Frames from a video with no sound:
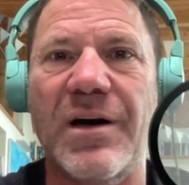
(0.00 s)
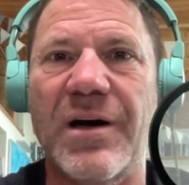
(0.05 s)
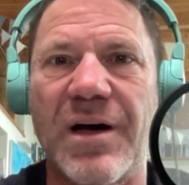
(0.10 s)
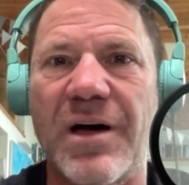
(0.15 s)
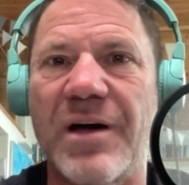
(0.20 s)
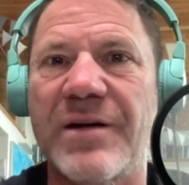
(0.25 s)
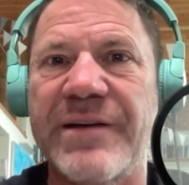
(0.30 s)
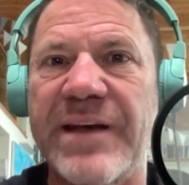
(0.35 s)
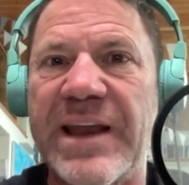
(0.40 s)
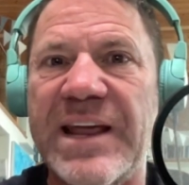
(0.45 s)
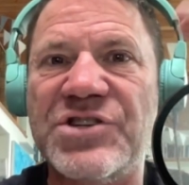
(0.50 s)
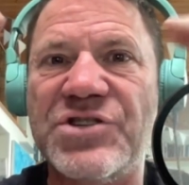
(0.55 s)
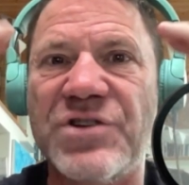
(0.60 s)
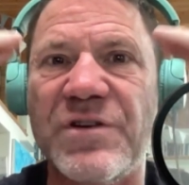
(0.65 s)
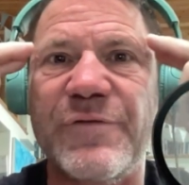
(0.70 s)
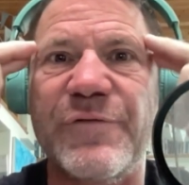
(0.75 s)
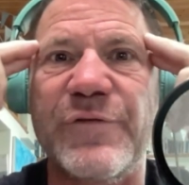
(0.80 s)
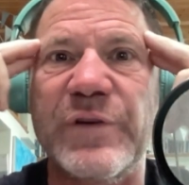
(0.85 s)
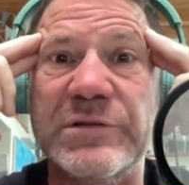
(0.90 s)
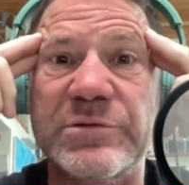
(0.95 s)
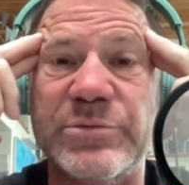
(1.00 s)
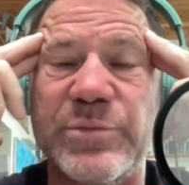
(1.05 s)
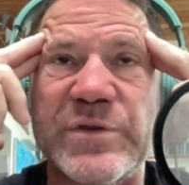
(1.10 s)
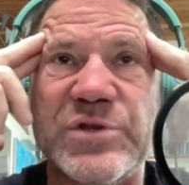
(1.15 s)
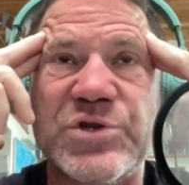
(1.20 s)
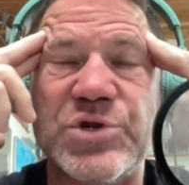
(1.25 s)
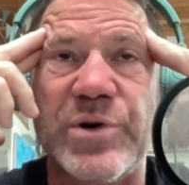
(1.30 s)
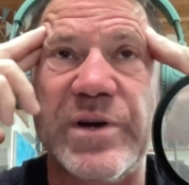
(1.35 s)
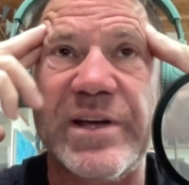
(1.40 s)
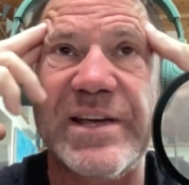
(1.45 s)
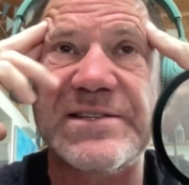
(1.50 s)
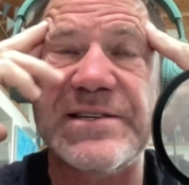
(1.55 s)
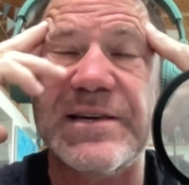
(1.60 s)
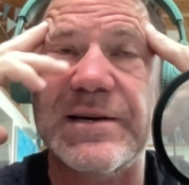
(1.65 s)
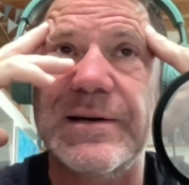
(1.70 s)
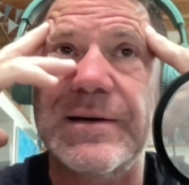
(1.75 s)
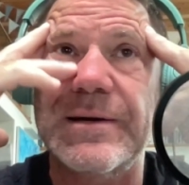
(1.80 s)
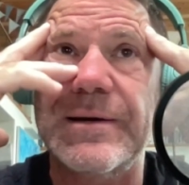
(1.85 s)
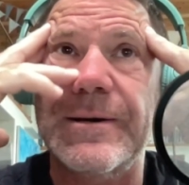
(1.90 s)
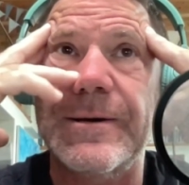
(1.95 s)
a nation filled with trees?
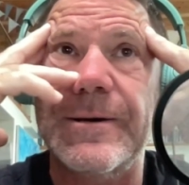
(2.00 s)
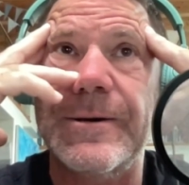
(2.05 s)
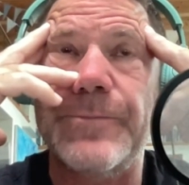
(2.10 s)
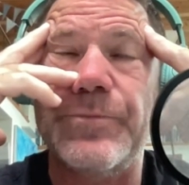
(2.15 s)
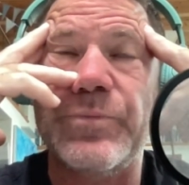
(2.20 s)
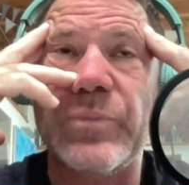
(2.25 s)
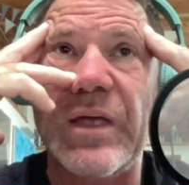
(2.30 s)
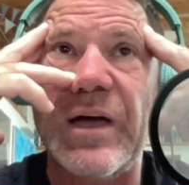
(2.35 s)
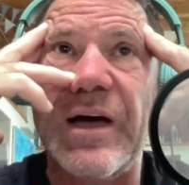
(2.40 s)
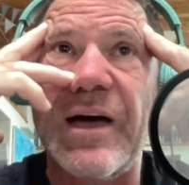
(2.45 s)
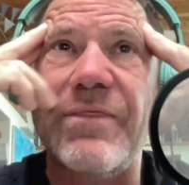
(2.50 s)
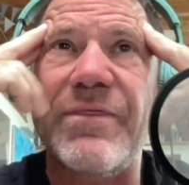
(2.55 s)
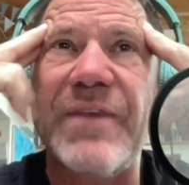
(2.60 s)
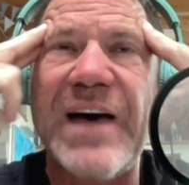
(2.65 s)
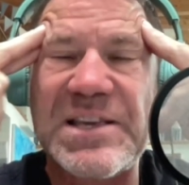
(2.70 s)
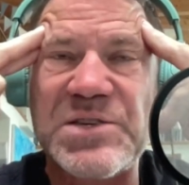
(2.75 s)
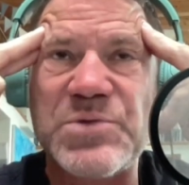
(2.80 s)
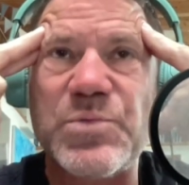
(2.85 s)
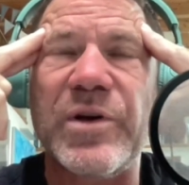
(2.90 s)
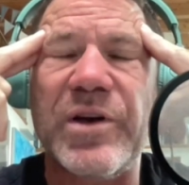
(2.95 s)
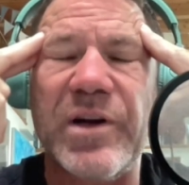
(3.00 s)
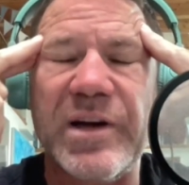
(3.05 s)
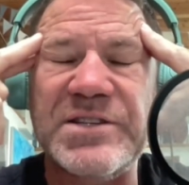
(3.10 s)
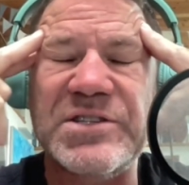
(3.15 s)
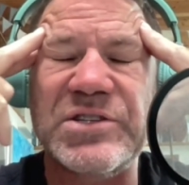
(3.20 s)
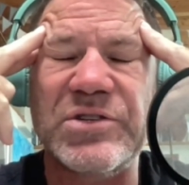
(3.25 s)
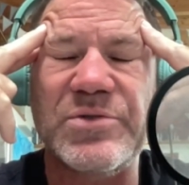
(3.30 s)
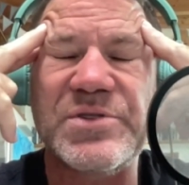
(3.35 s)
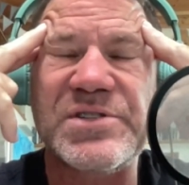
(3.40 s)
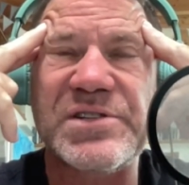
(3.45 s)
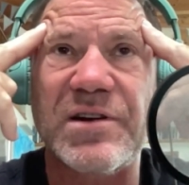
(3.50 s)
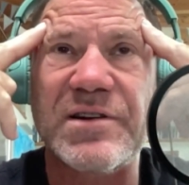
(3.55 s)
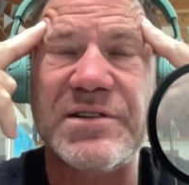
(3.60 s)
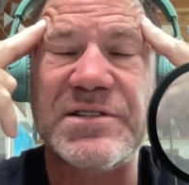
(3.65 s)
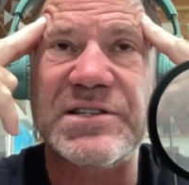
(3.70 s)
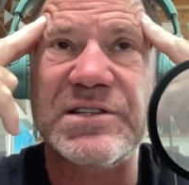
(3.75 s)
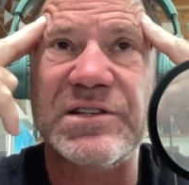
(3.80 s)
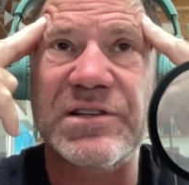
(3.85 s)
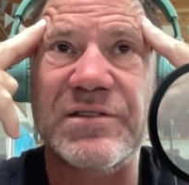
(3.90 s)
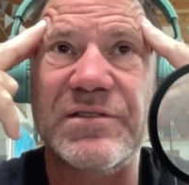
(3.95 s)
And that's when I do start
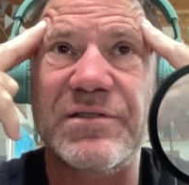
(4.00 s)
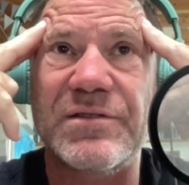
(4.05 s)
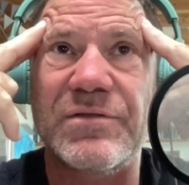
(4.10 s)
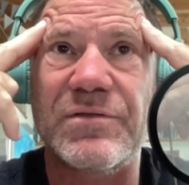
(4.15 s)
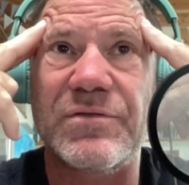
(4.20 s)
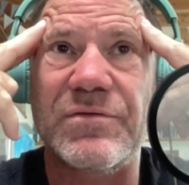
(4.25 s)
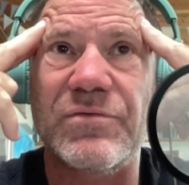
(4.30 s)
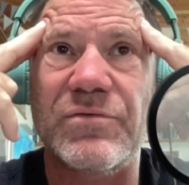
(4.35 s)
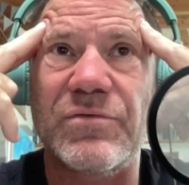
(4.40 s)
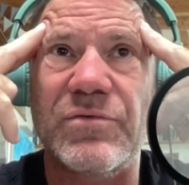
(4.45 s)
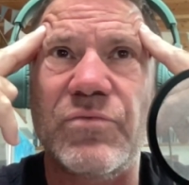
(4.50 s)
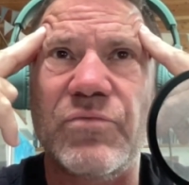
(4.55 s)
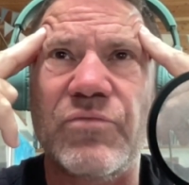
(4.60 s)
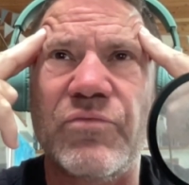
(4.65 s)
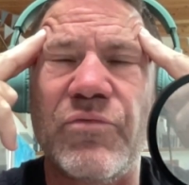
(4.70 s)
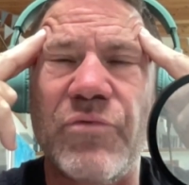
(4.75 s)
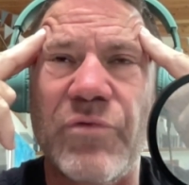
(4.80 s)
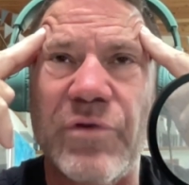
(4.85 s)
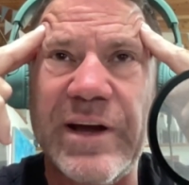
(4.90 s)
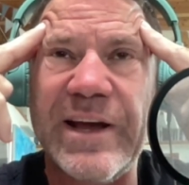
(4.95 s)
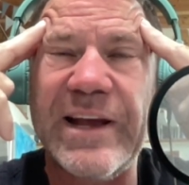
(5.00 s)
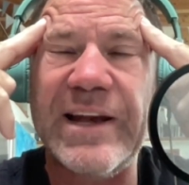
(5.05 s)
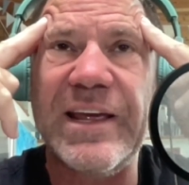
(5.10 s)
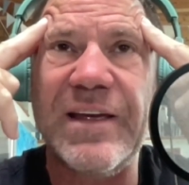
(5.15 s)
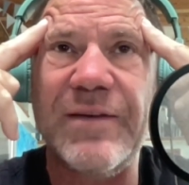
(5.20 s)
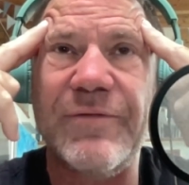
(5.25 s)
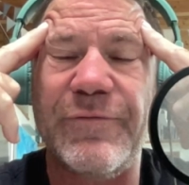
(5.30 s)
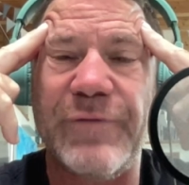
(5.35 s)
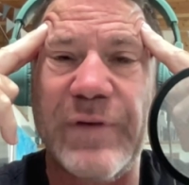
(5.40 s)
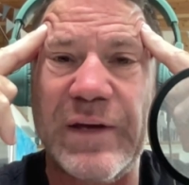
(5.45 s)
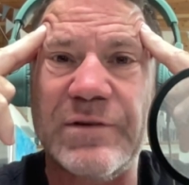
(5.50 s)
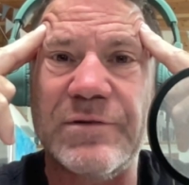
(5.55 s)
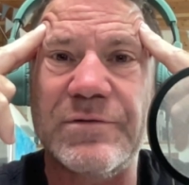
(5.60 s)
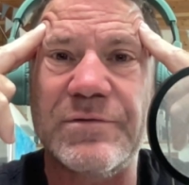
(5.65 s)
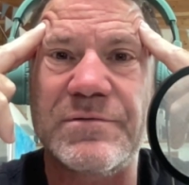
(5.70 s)
to really feel